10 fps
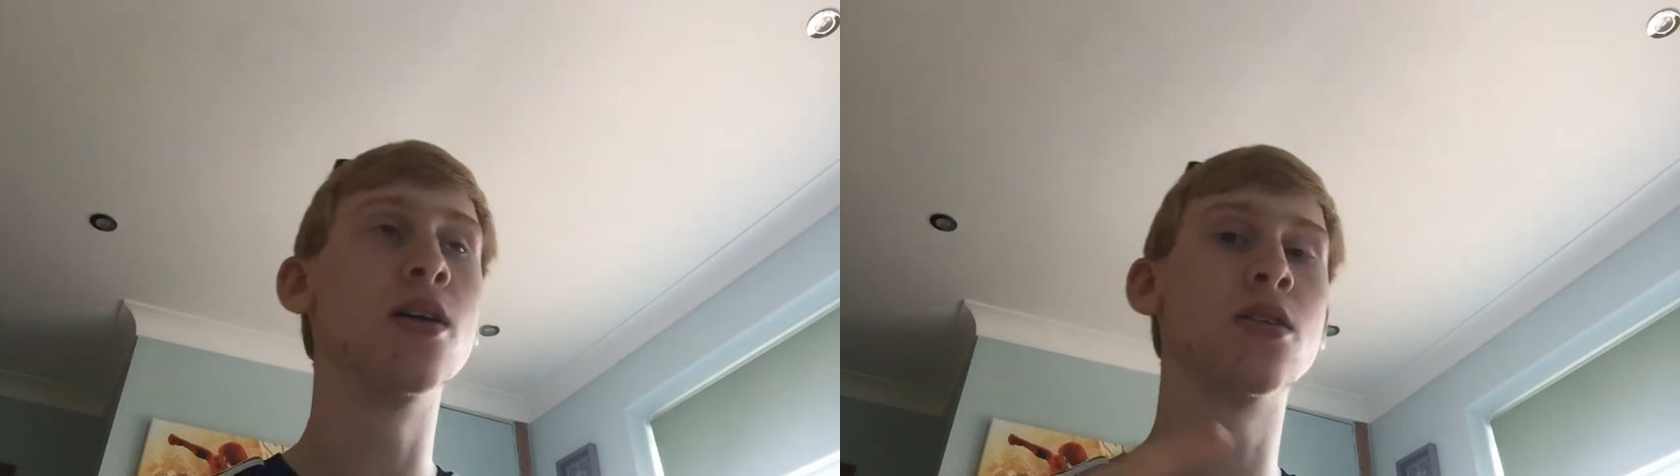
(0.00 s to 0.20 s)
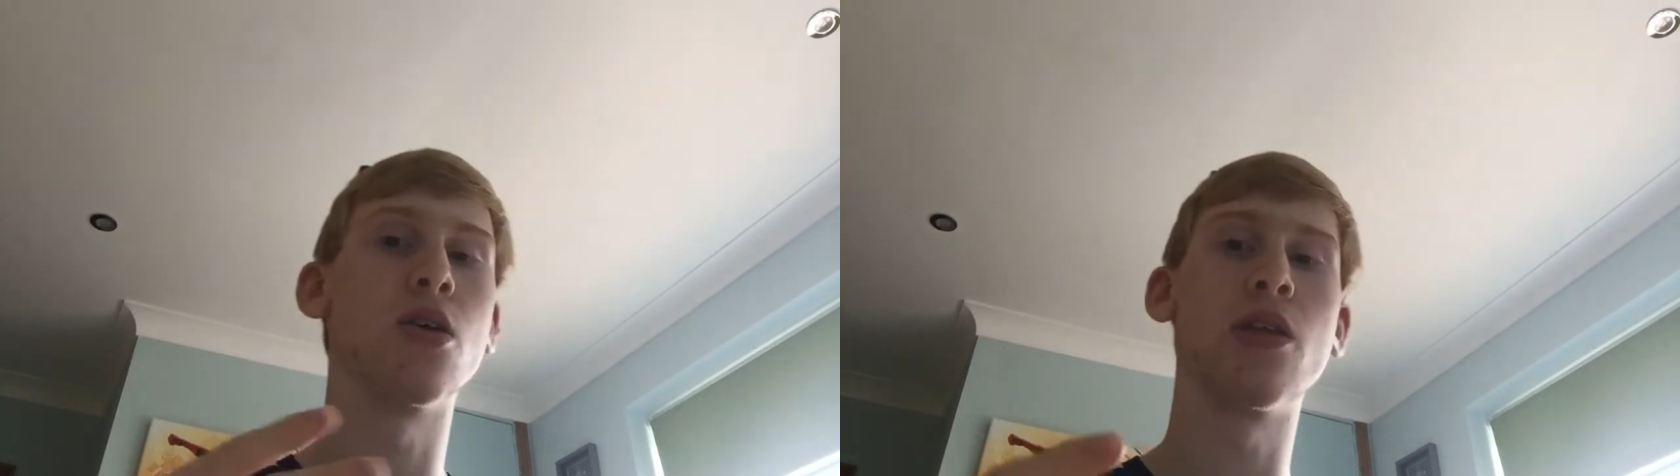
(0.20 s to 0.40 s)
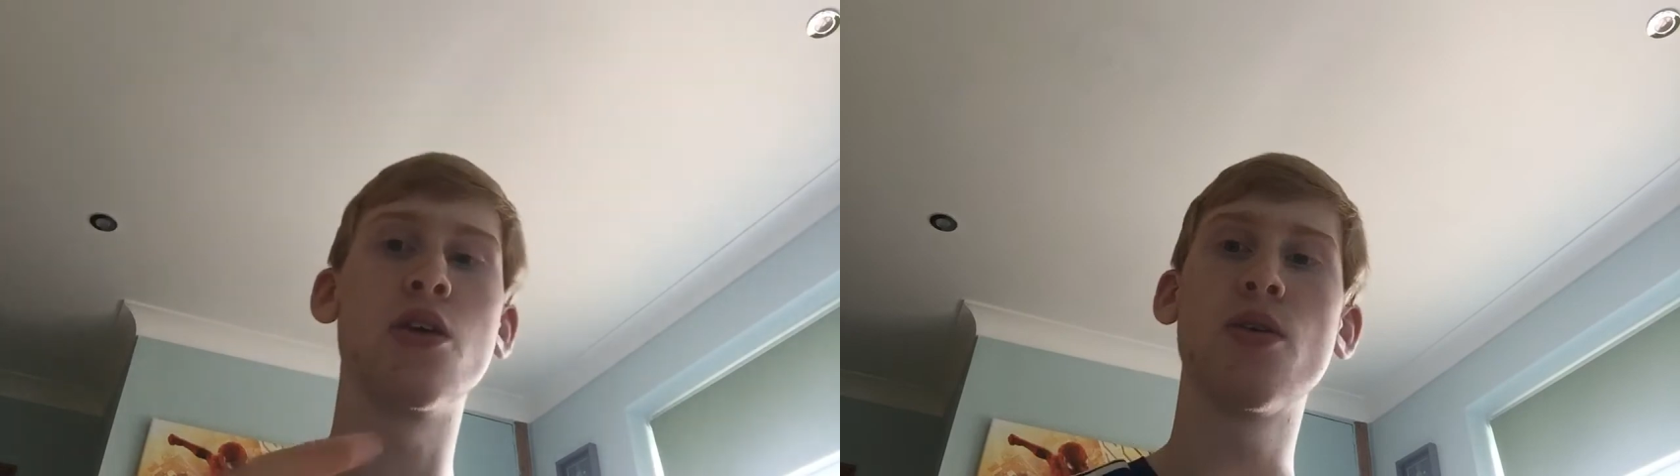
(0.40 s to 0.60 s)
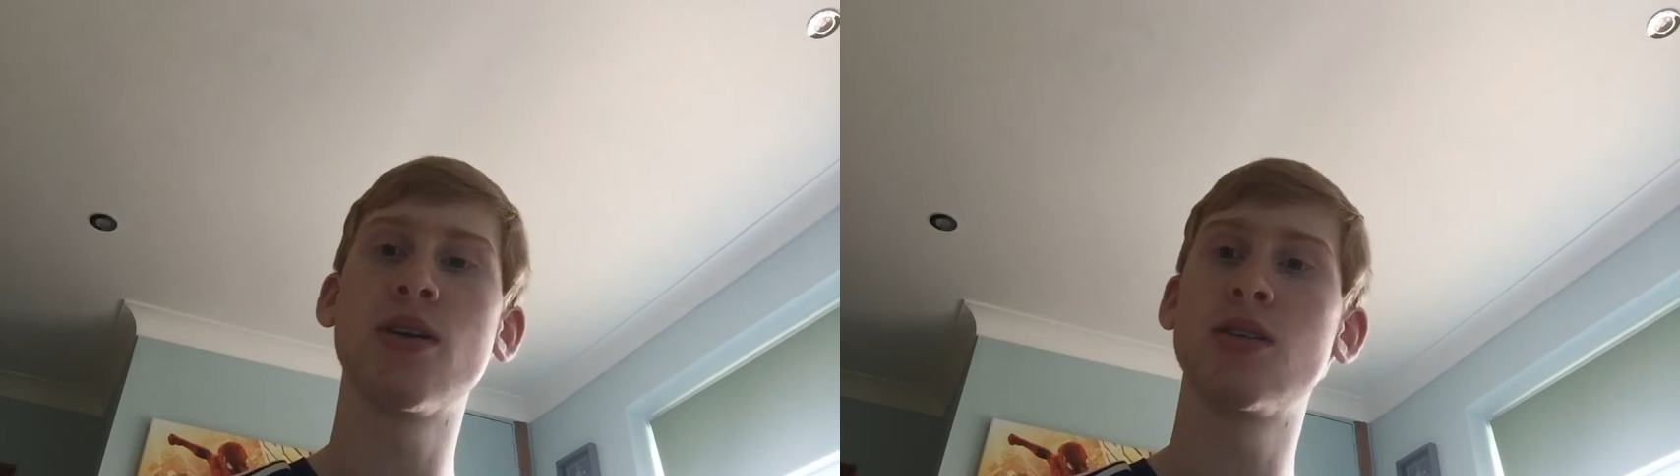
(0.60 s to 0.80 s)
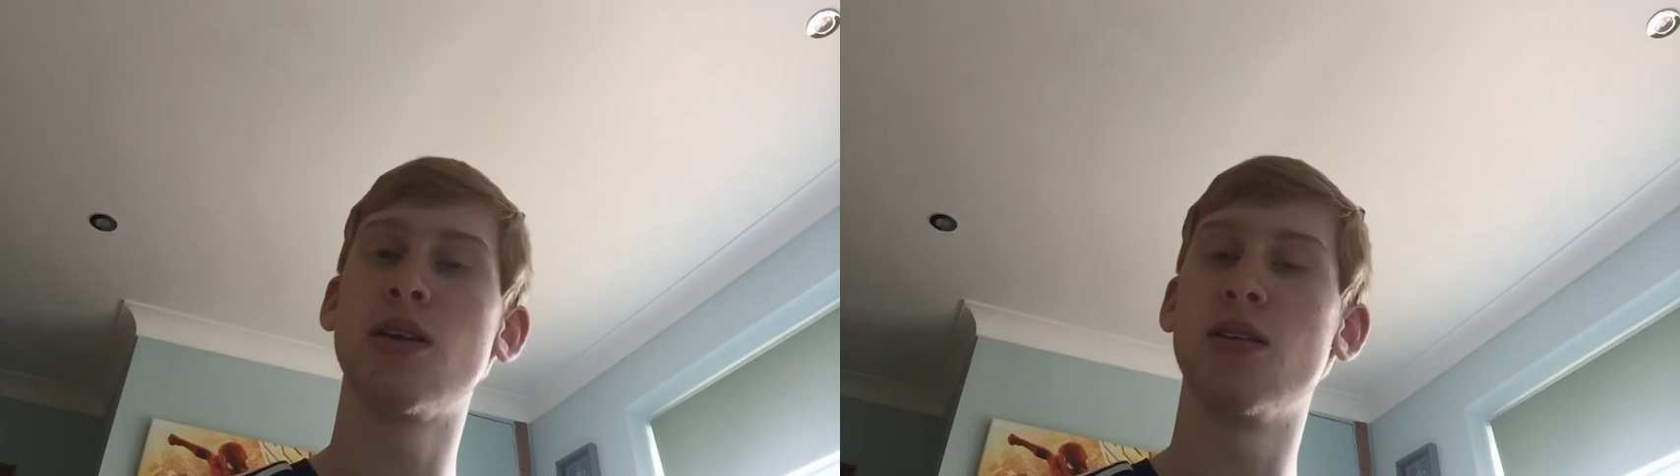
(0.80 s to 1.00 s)
So the
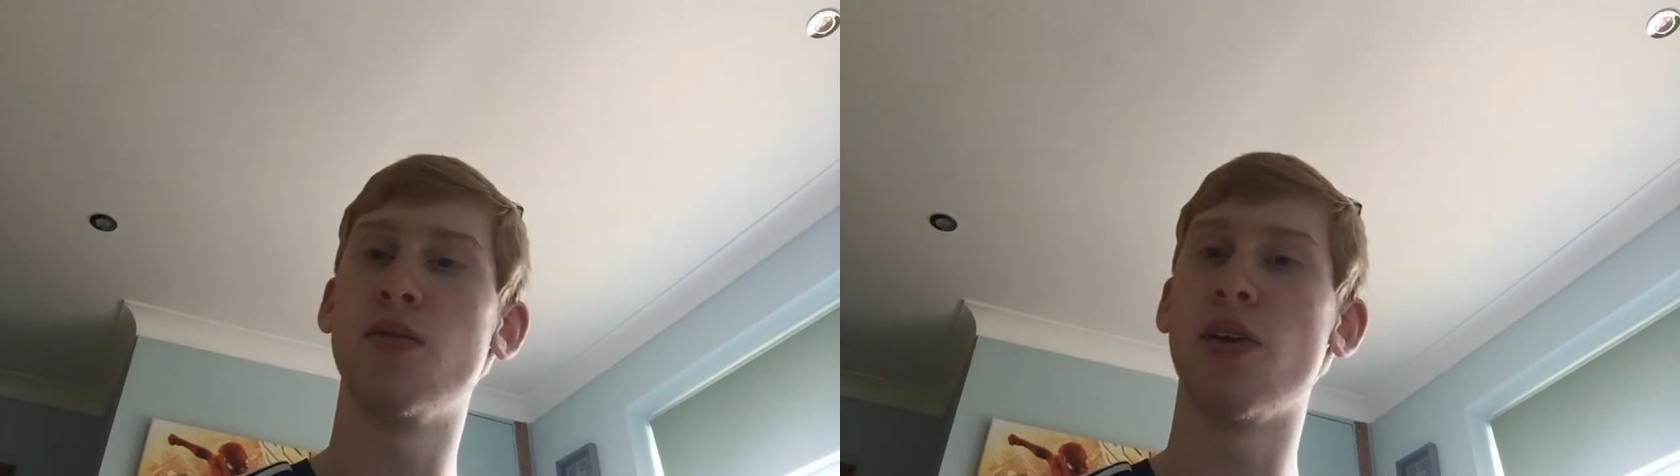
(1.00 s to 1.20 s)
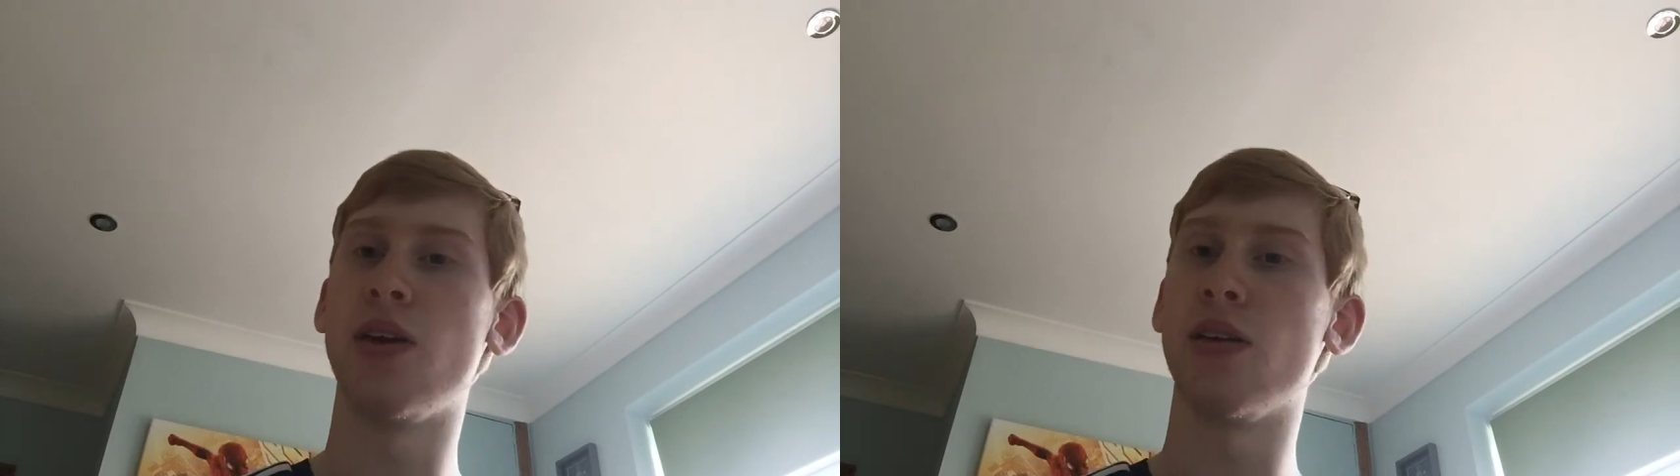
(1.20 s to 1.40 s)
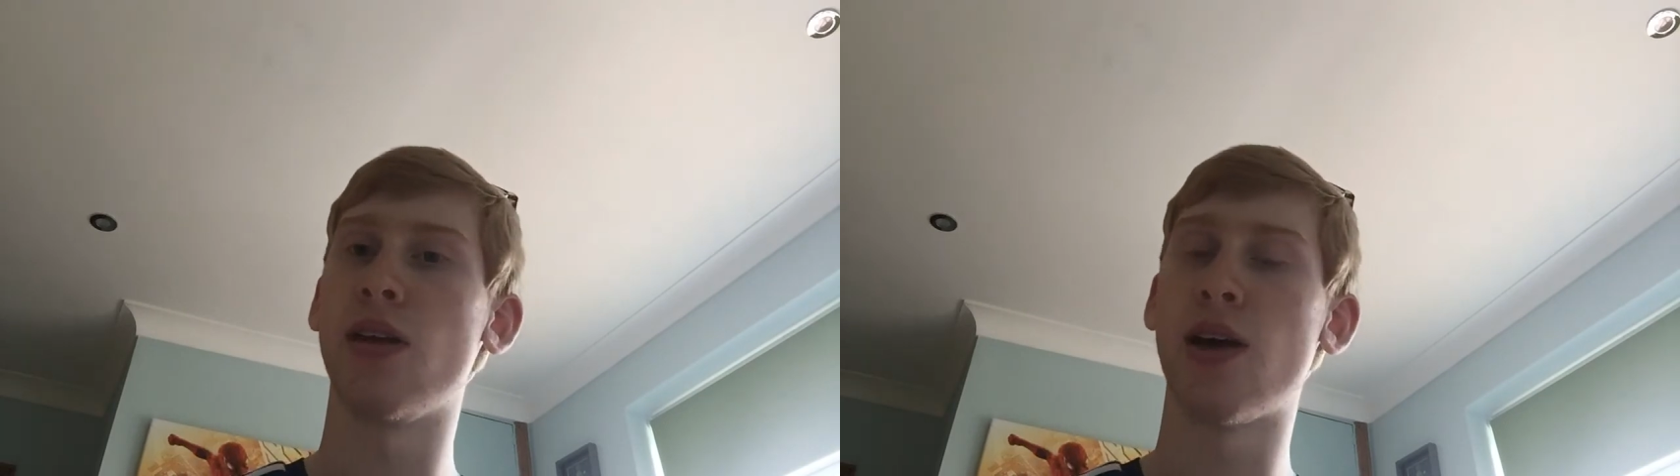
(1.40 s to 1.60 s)
US intervened and